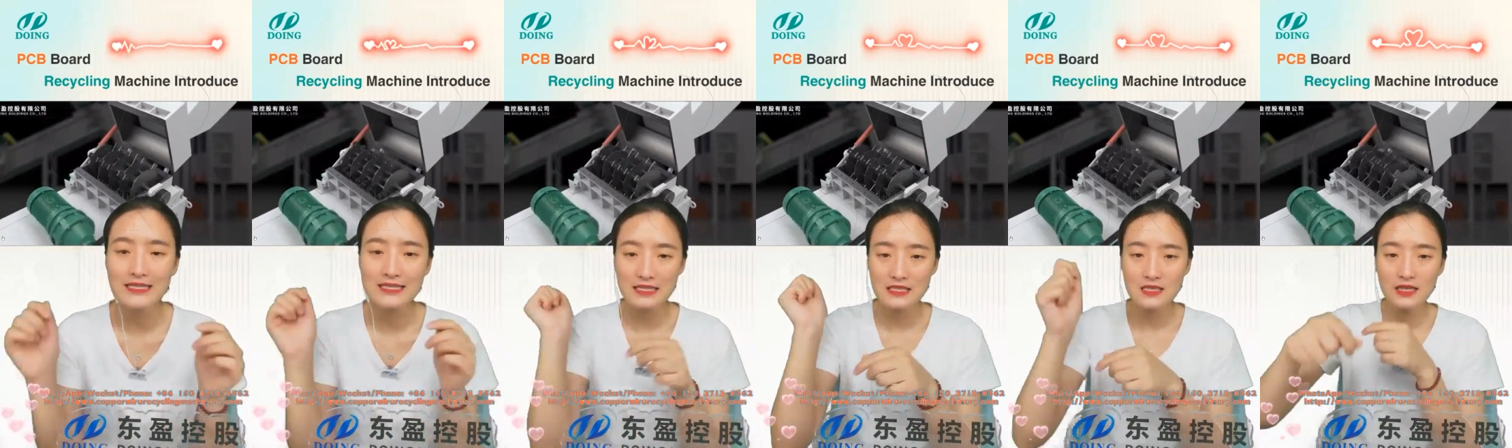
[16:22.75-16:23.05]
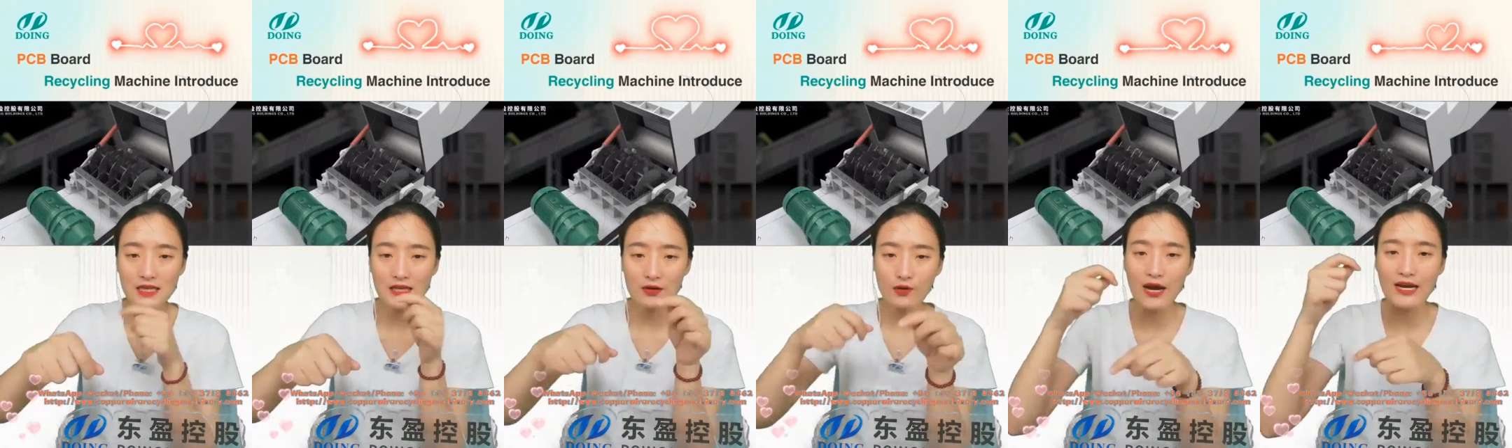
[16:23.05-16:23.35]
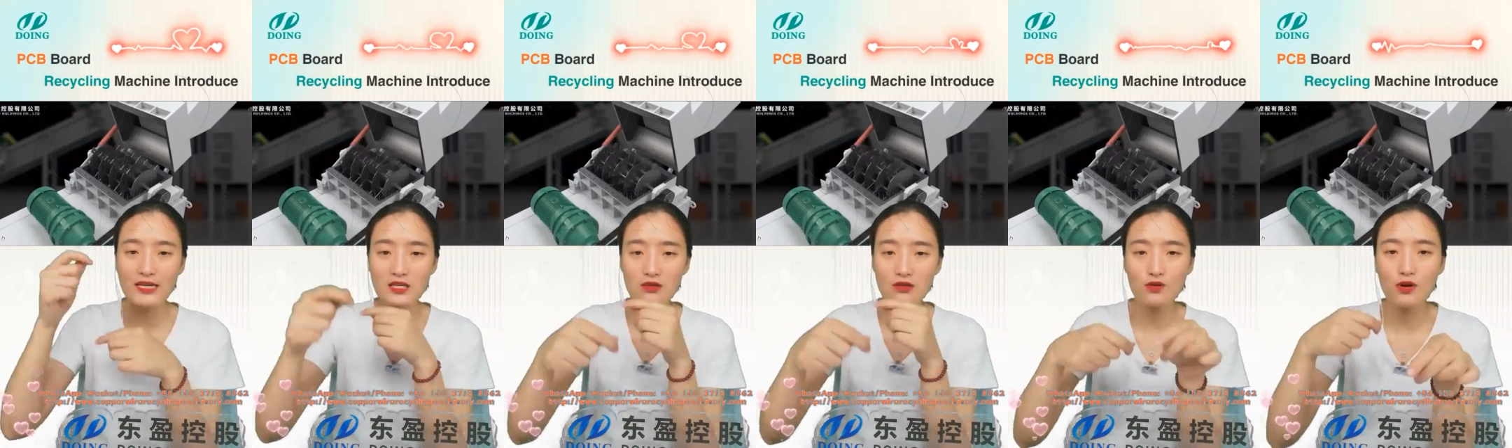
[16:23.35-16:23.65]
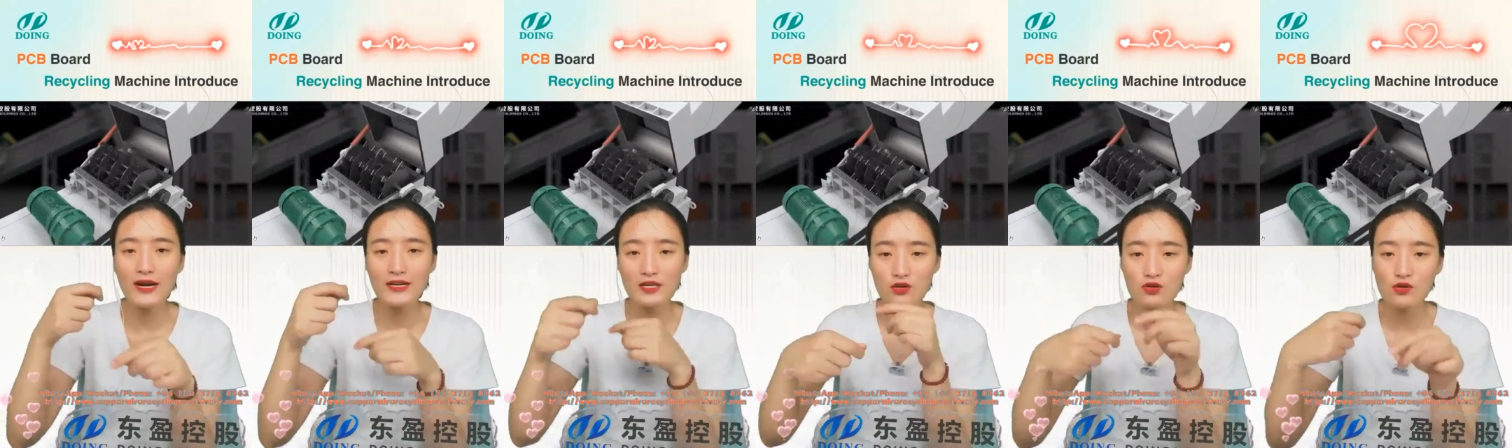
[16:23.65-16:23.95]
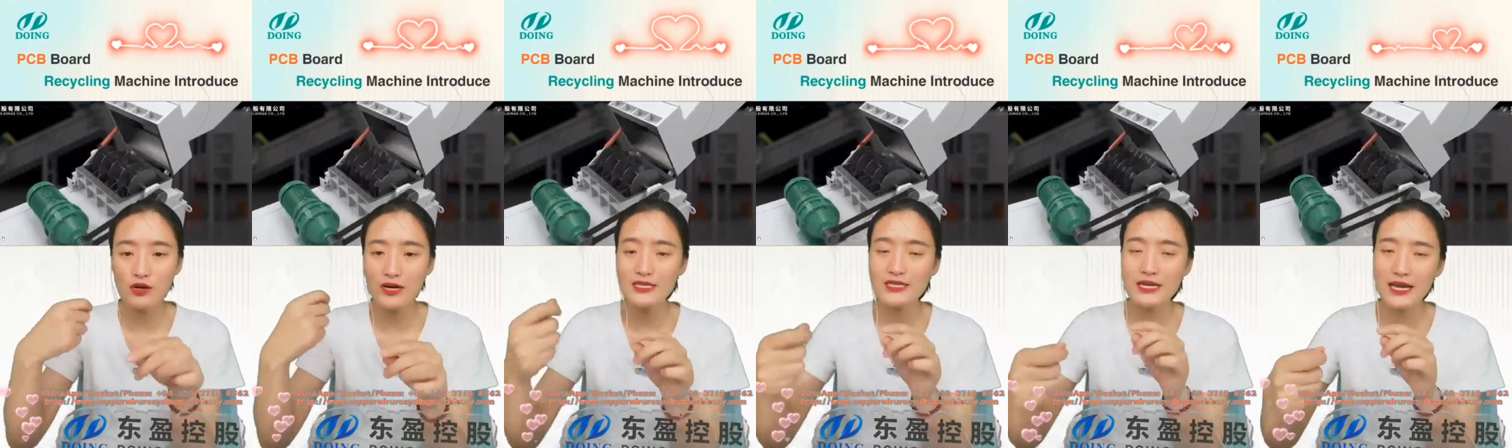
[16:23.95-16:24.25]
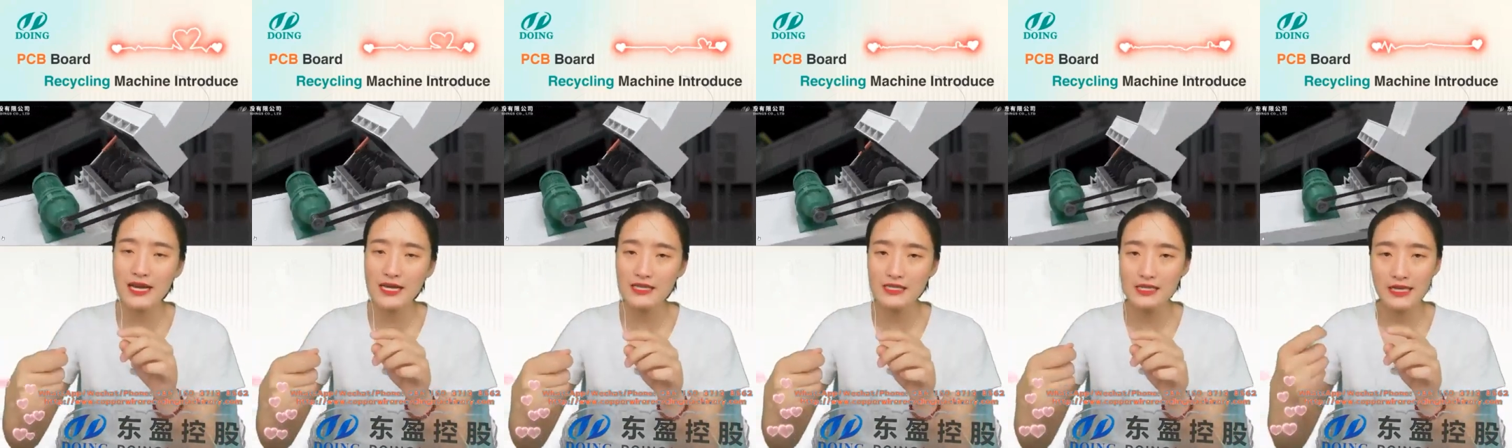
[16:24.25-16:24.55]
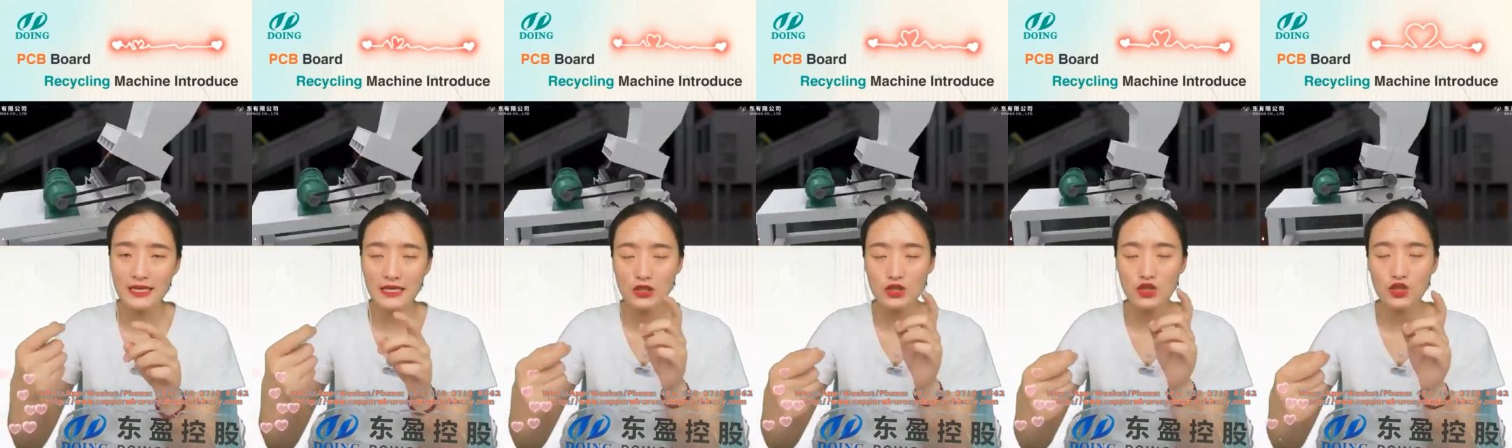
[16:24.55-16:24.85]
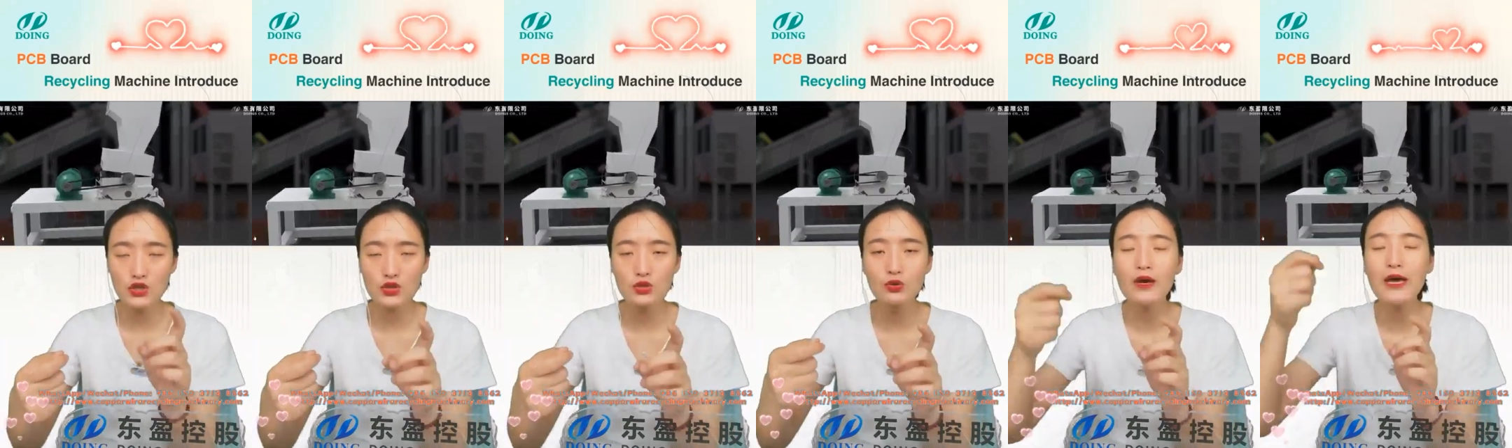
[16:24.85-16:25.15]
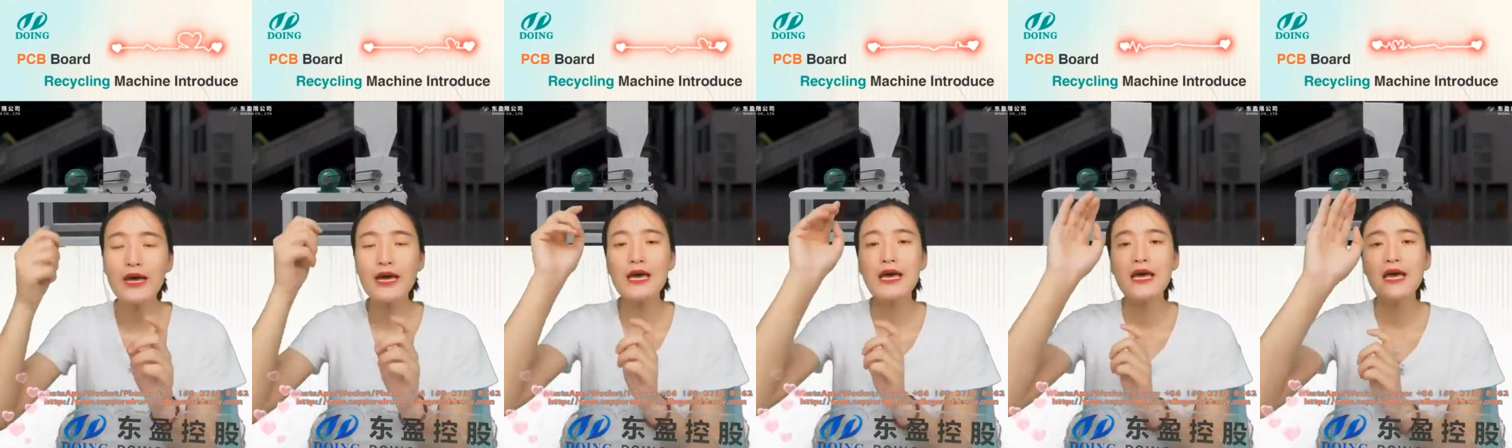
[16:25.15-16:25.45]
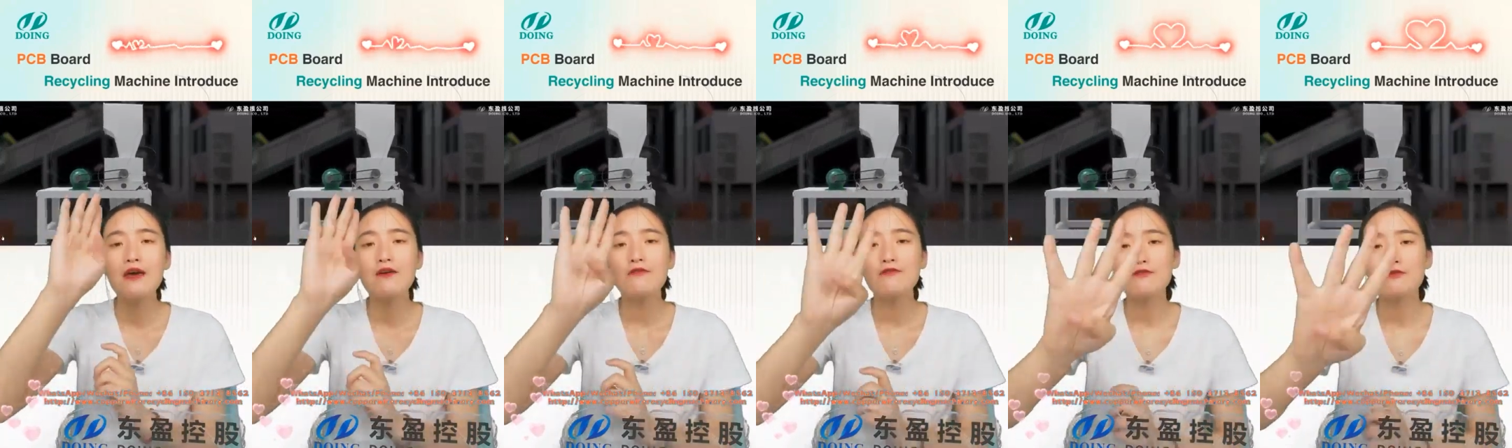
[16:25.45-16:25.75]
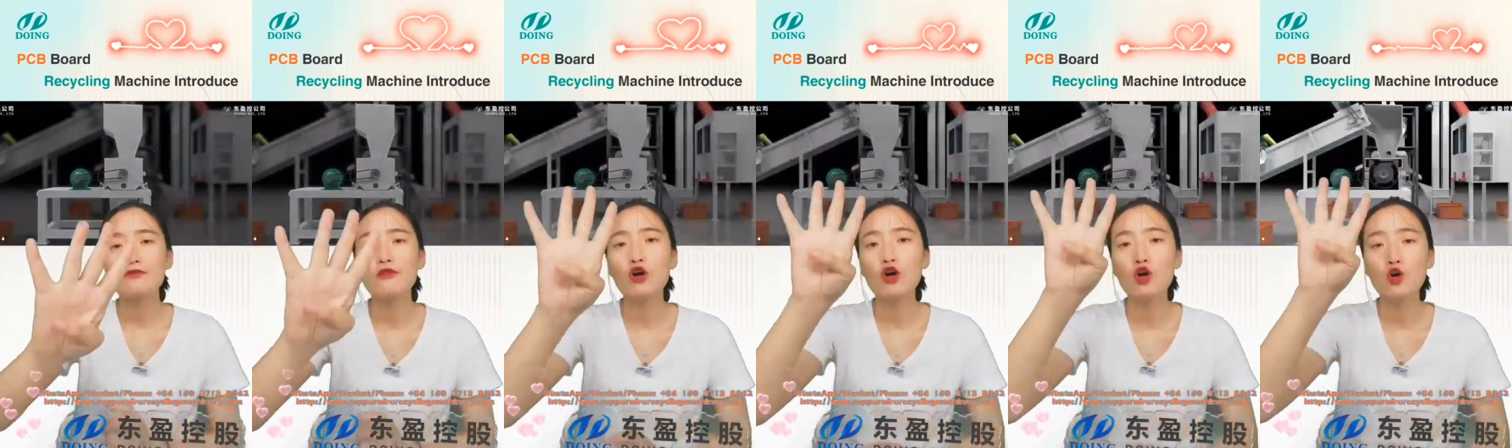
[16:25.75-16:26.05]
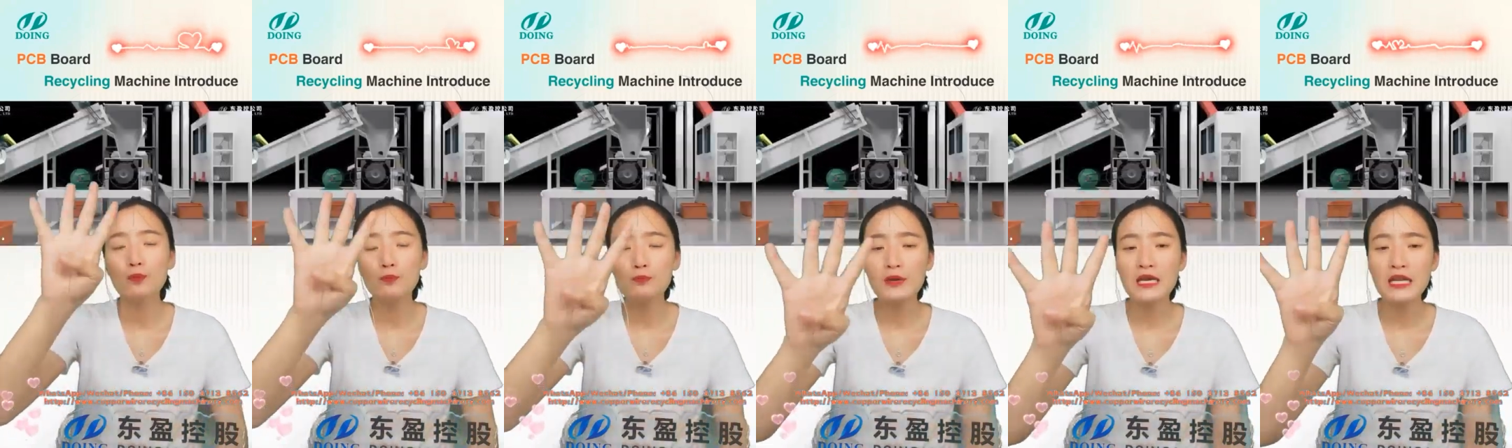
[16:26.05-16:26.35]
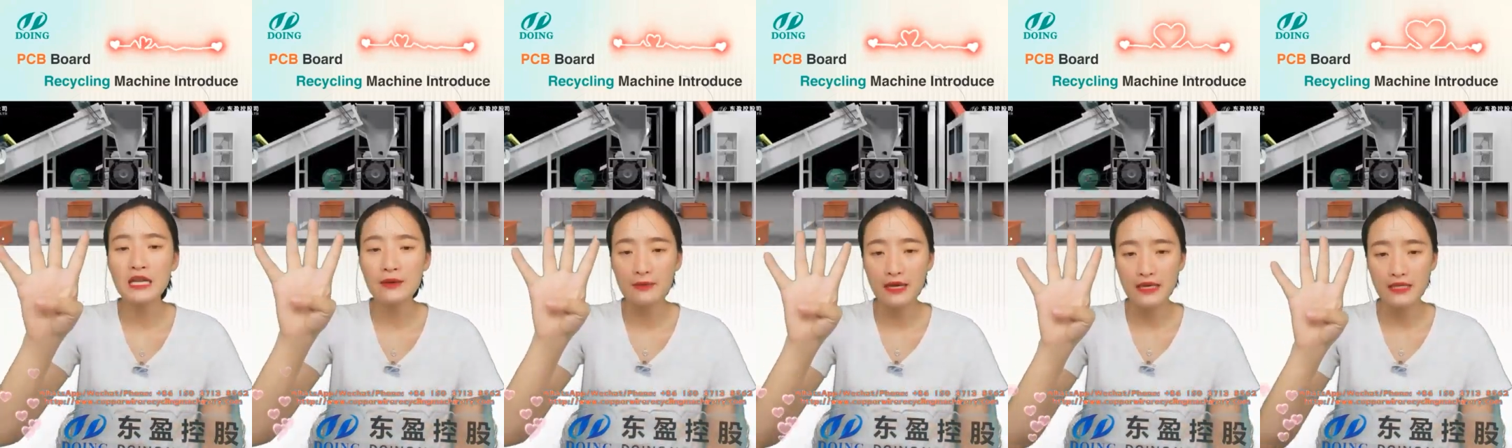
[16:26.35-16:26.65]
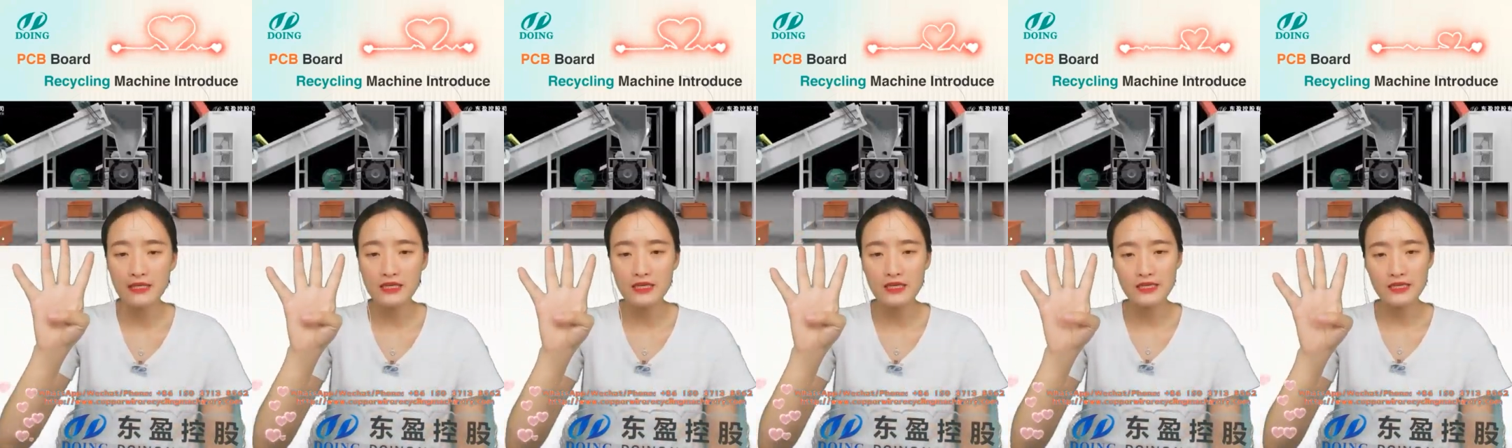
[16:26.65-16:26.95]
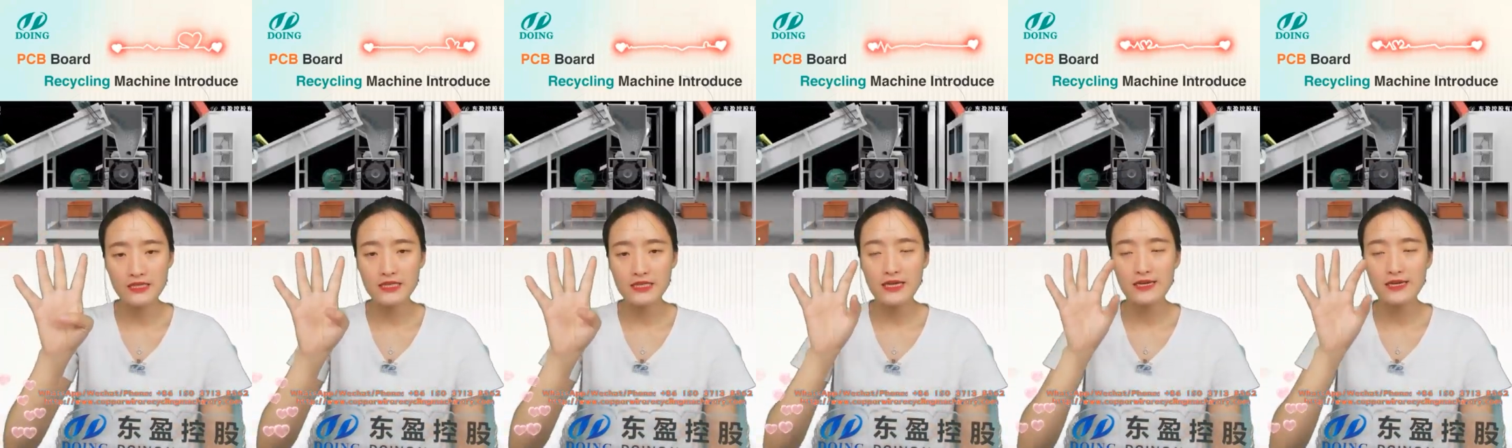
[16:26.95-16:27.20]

Just crush it into 4 millimeters.